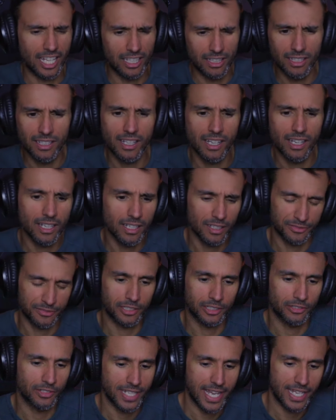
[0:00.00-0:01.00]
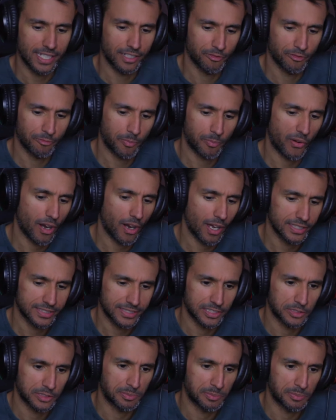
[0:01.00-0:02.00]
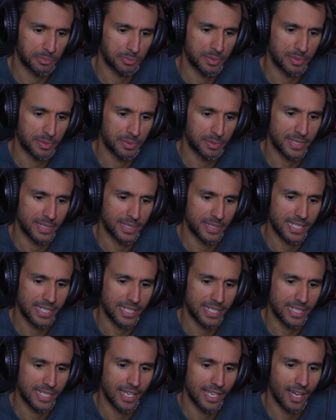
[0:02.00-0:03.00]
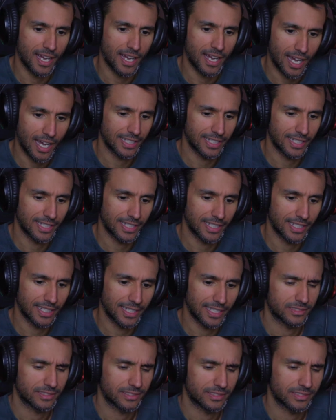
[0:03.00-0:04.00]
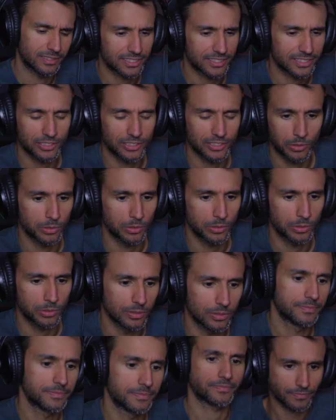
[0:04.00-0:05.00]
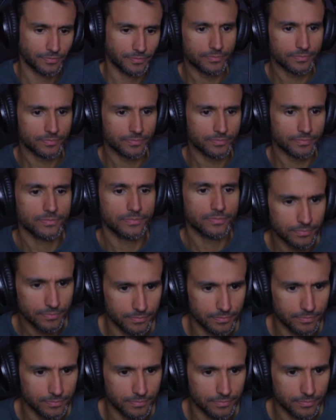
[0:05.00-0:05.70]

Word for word: I love the creative process behind that. That's so cool. Problem. Uh,